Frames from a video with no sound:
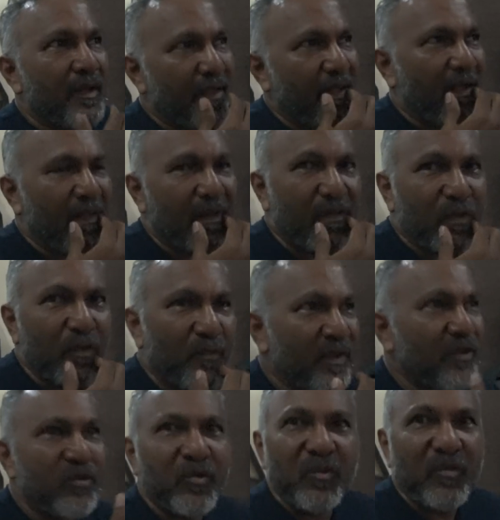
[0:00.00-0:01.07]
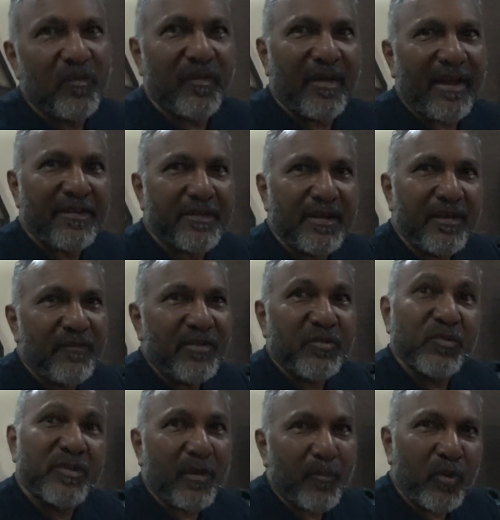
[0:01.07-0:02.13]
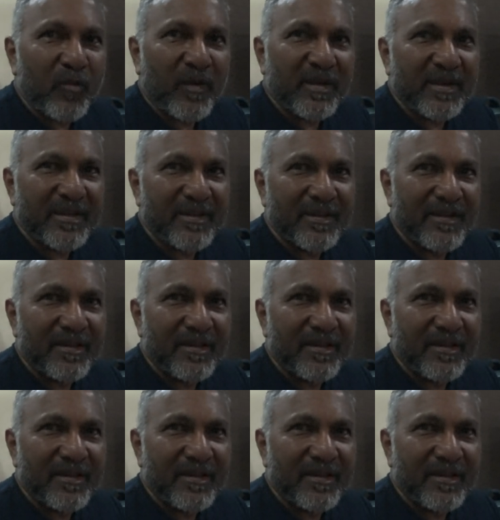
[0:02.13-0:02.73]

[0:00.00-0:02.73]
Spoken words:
Yeah, yeah. So we used to support one another.